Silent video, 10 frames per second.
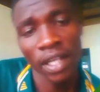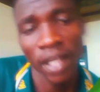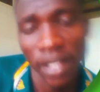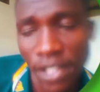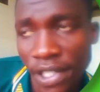
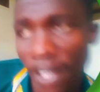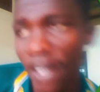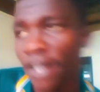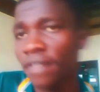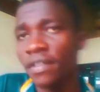share the
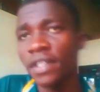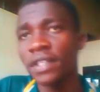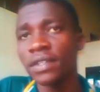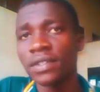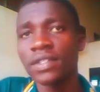
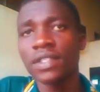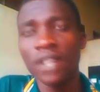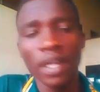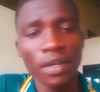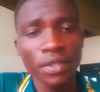videos, and
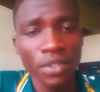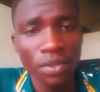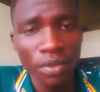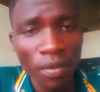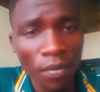also
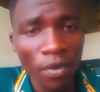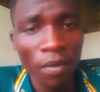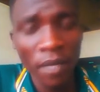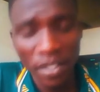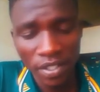drop
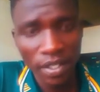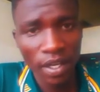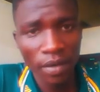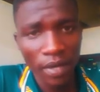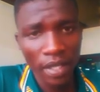comments there
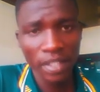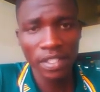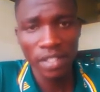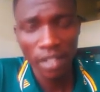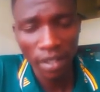where
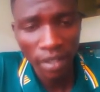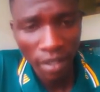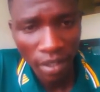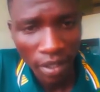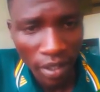necessary.
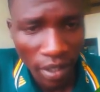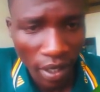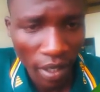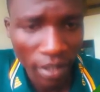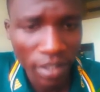In
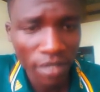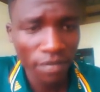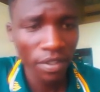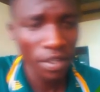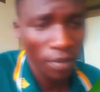this
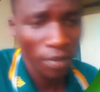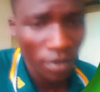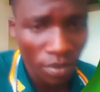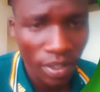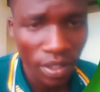video, I'm going to
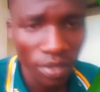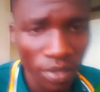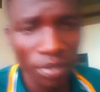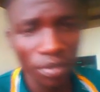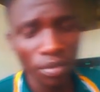take you
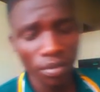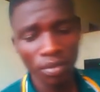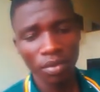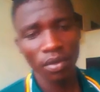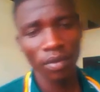through
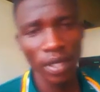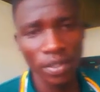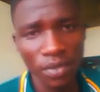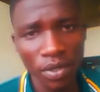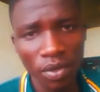what we
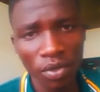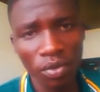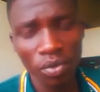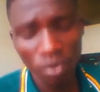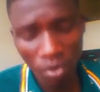call
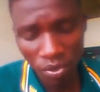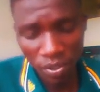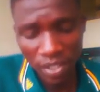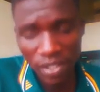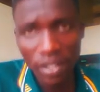Google
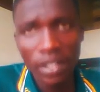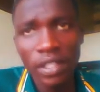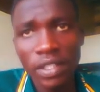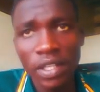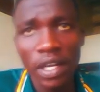Translate,
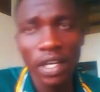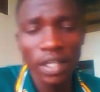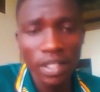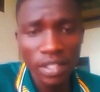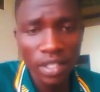and
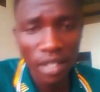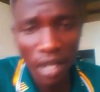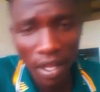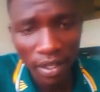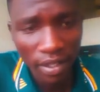this is other
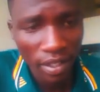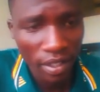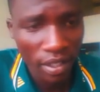than